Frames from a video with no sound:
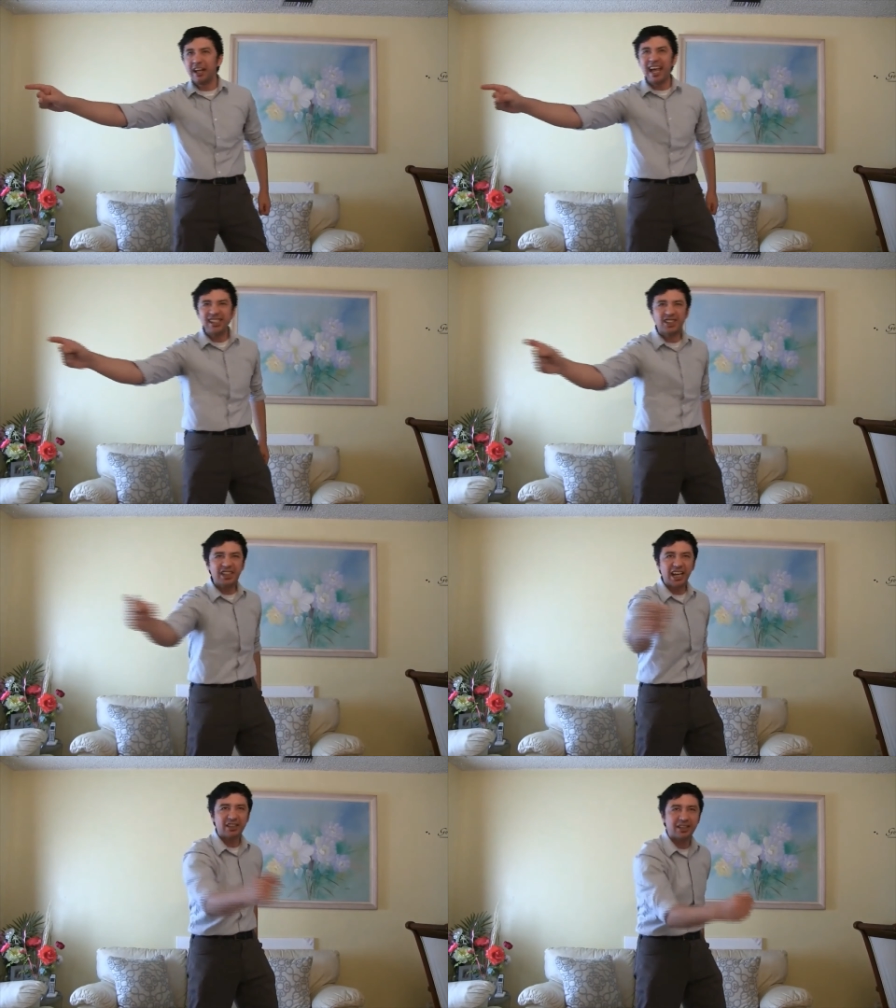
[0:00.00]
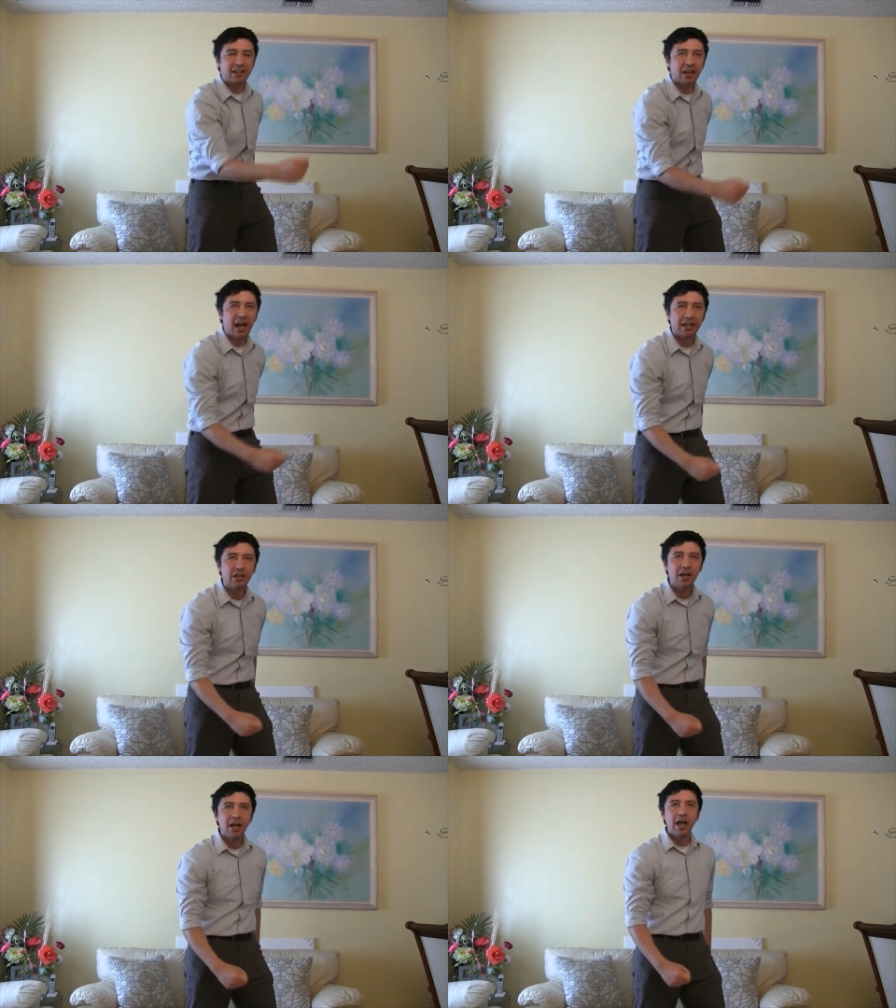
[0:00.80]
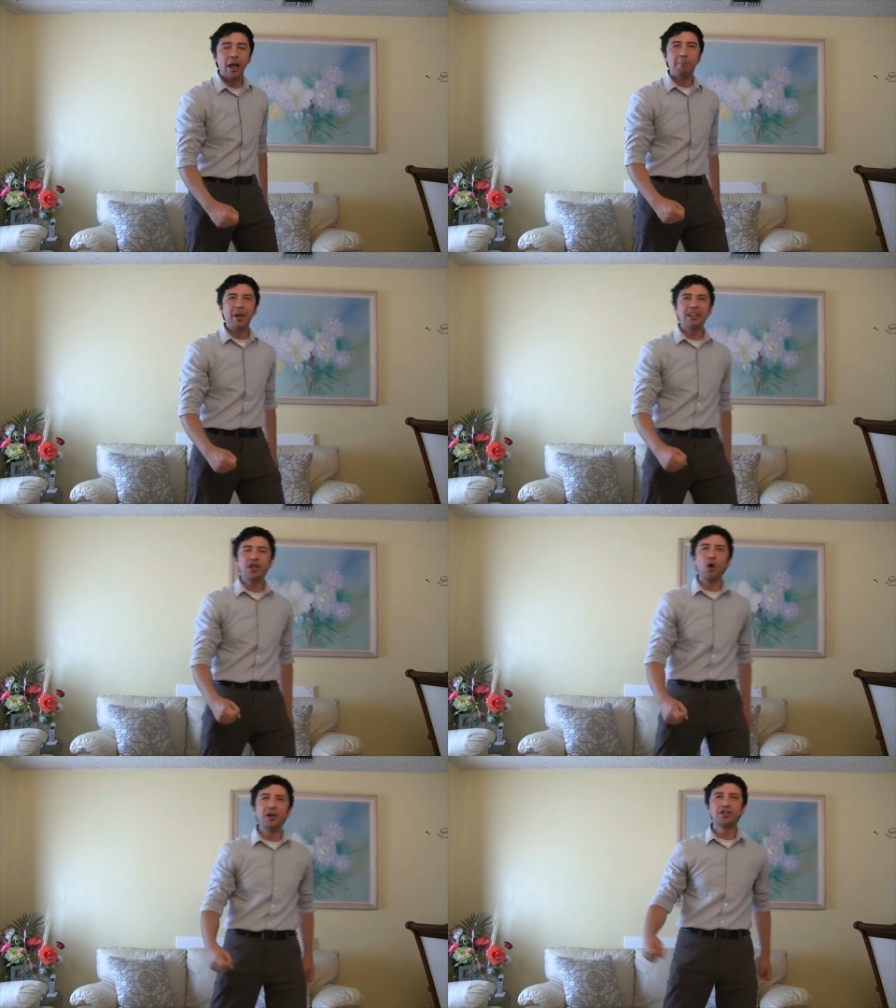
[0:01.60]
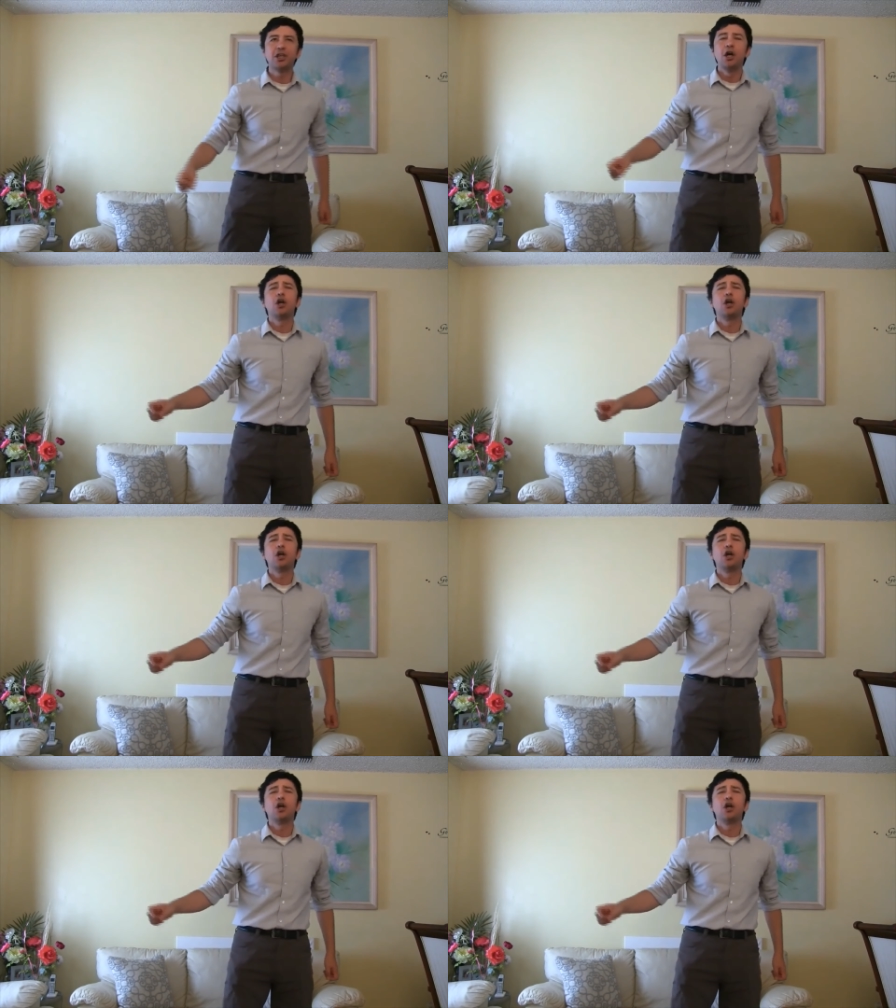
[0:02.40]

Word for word: haystacks in the night, and bid the owners